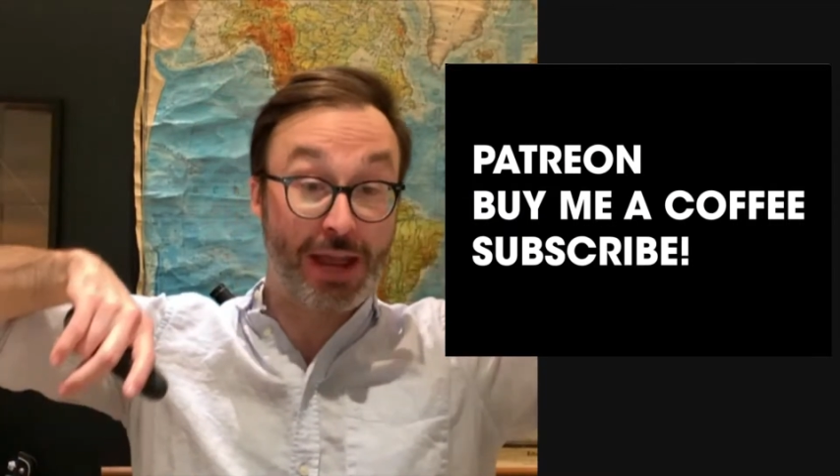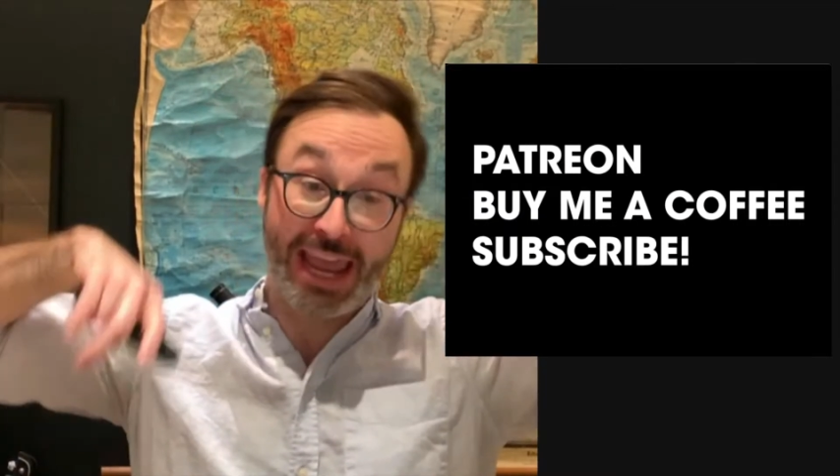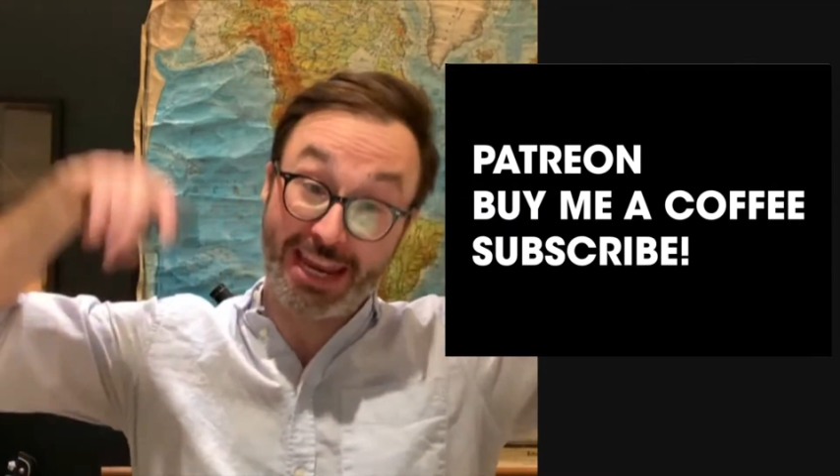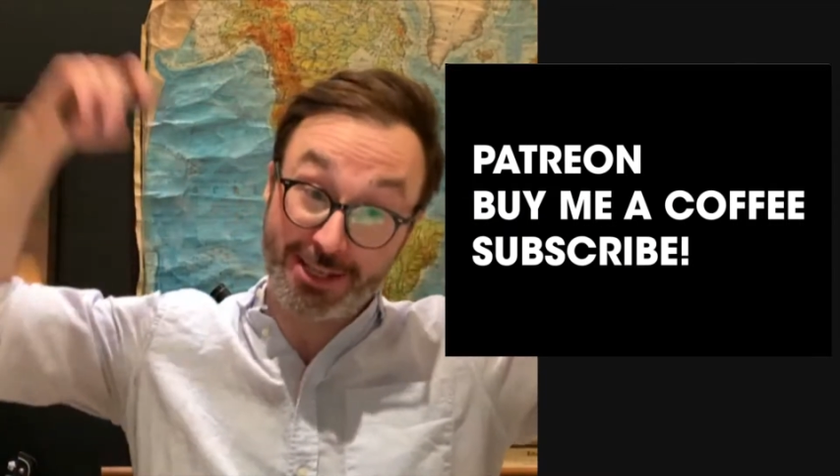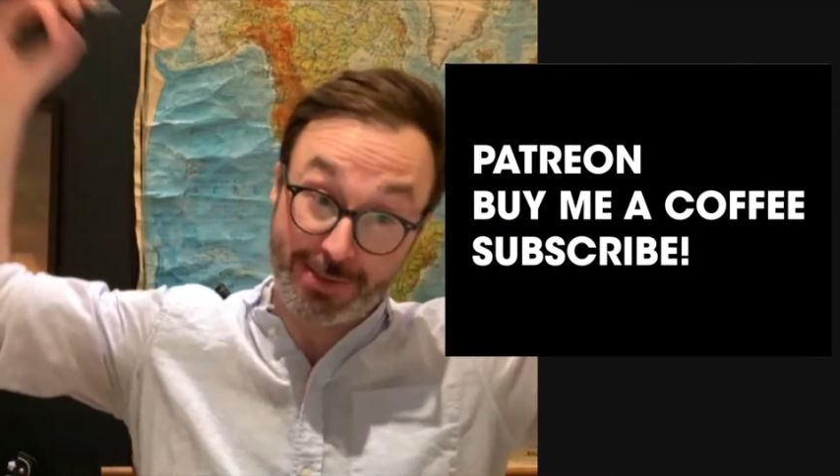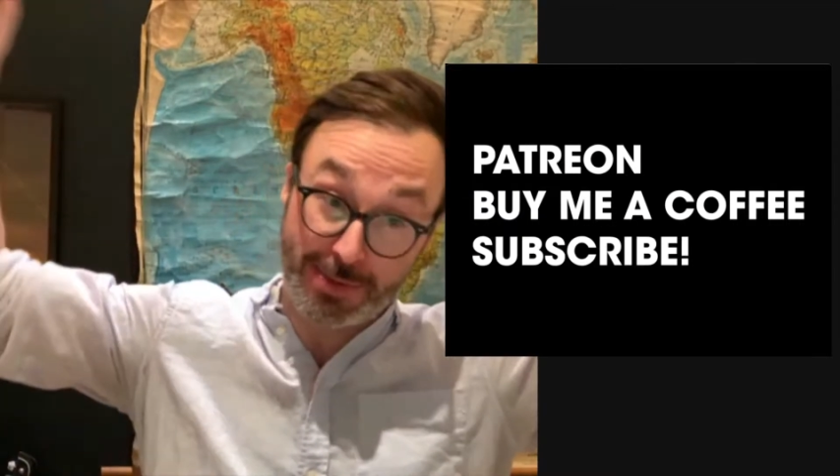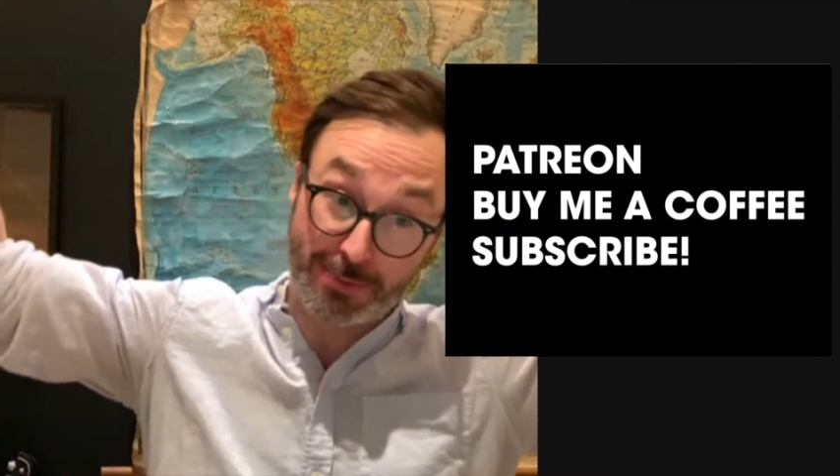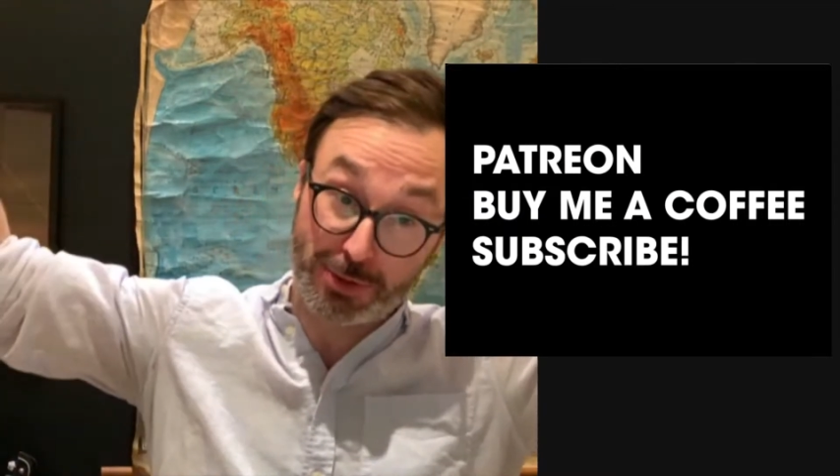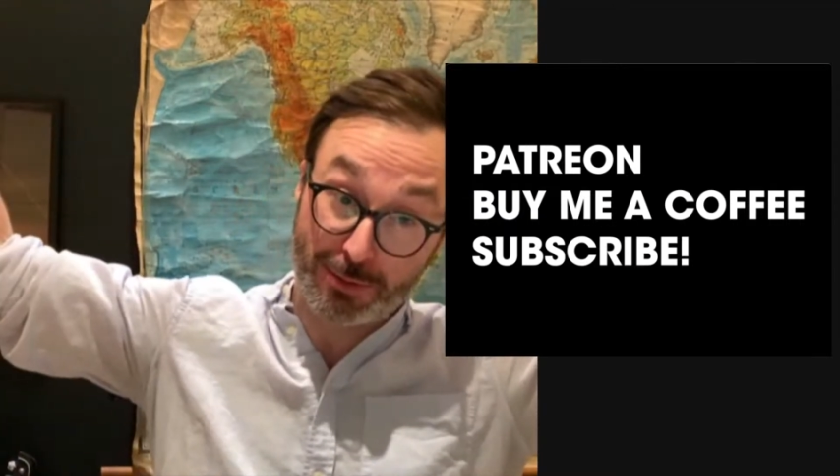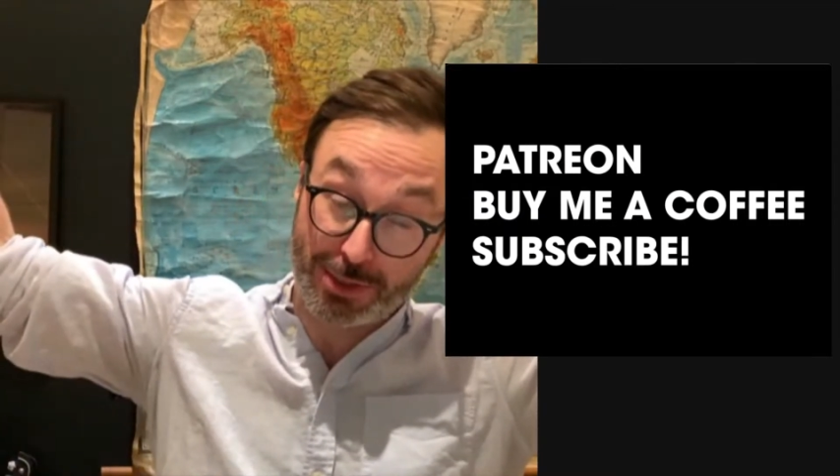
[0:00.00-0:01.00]
and you
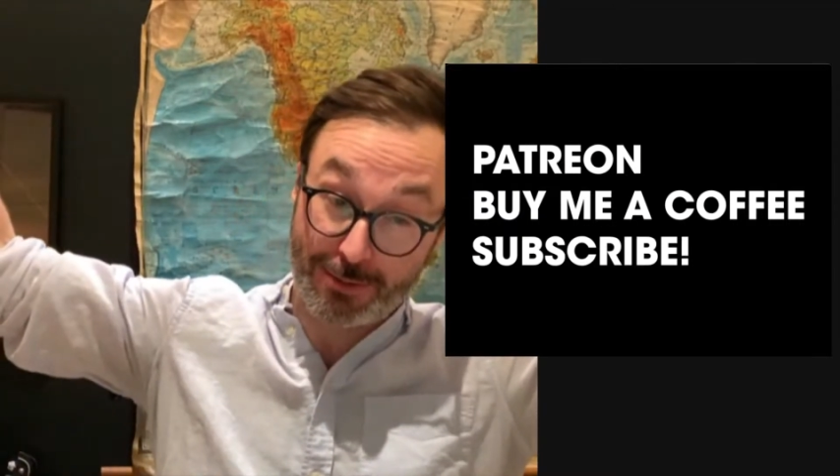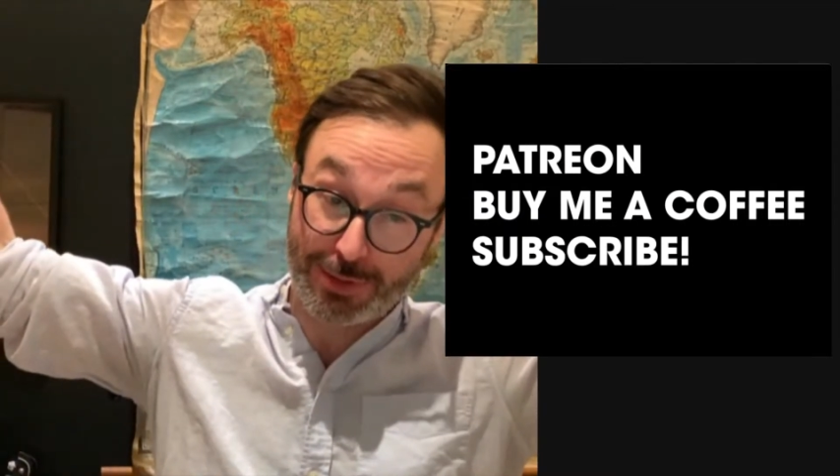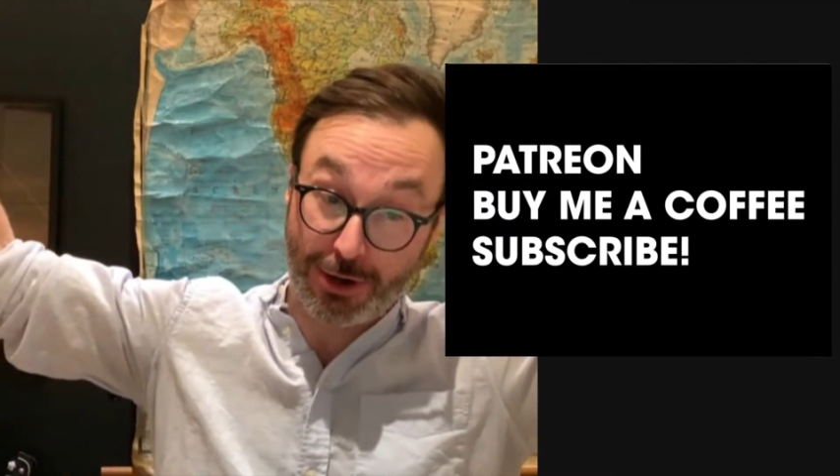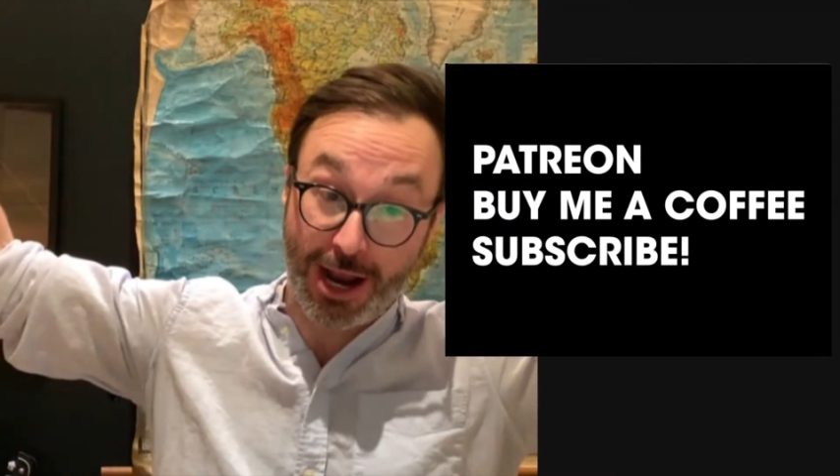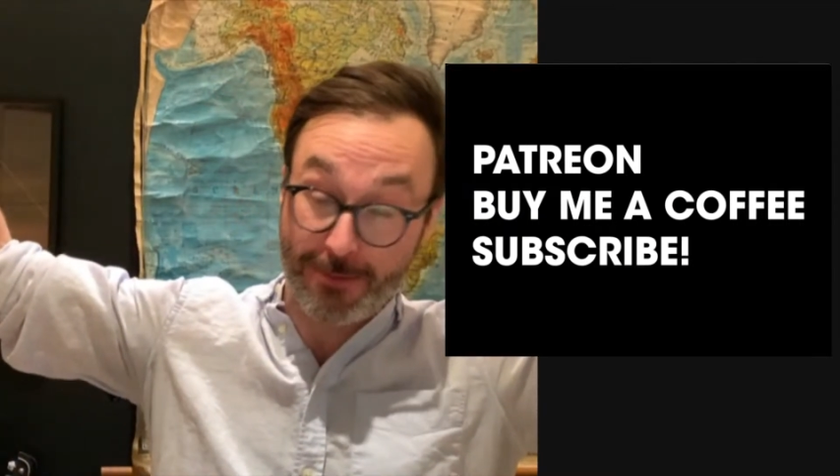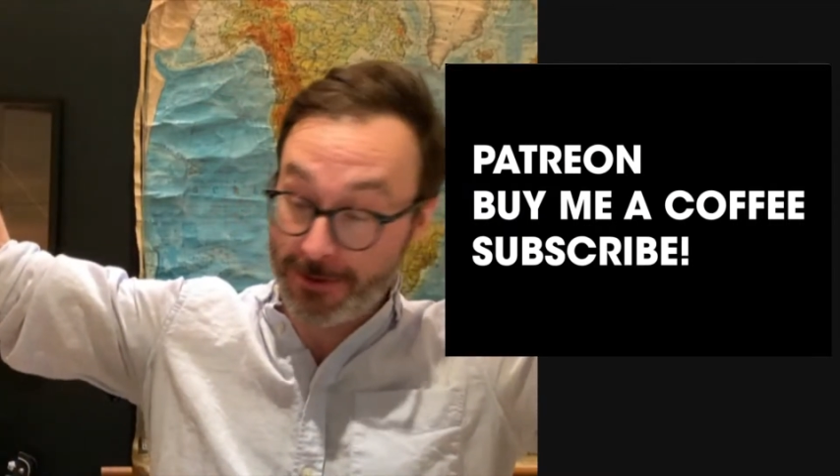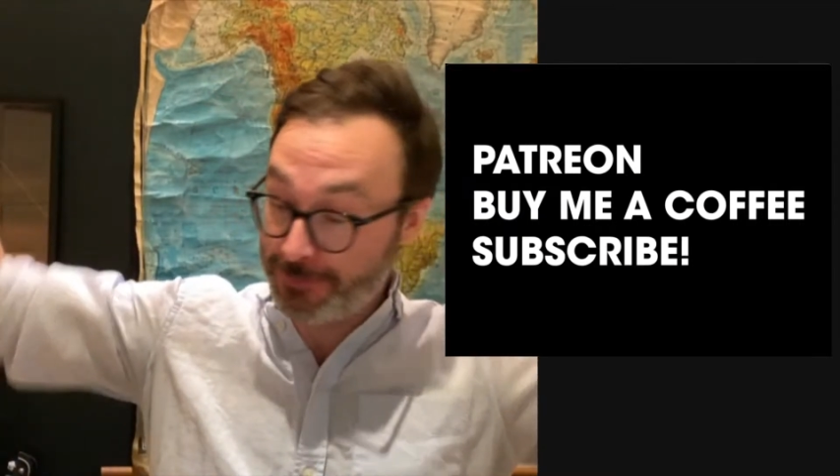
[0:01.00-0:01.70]
subscribe.